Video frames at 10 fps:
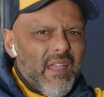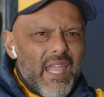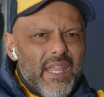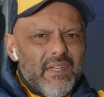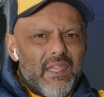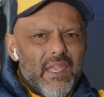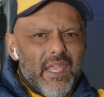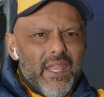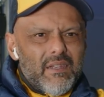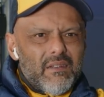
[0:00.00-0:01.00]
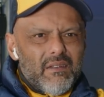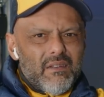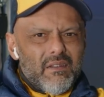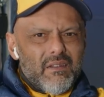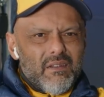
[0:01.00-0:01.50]
And I
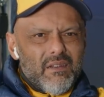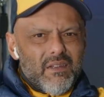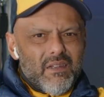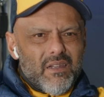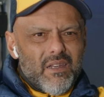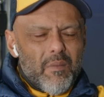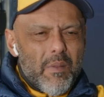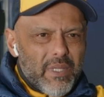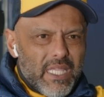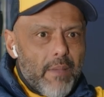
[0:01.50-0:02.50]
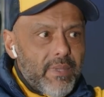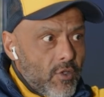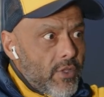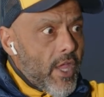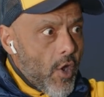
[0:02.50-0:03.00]
remember coming
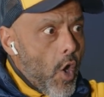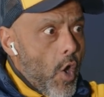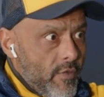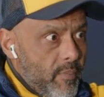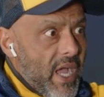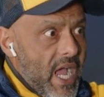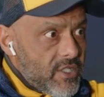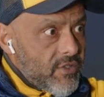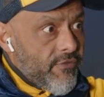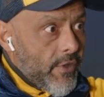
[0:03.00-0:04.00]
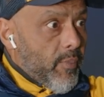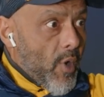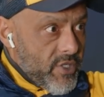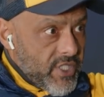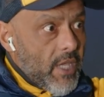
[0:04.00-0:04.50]
on that overpass at
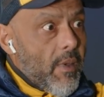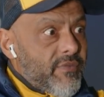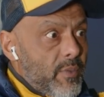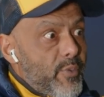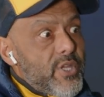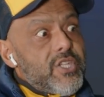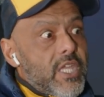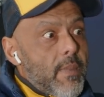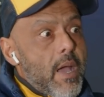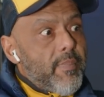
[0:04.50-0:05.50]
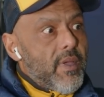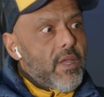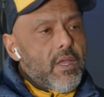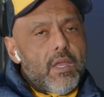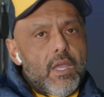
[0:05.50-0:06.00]
Philippines. You come off the bridge, you come up,
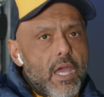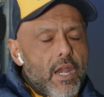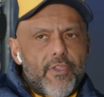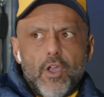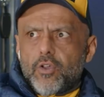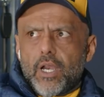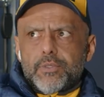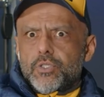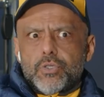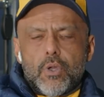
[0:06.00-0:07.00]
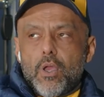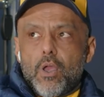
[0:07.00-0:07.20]
and I think I got up to two.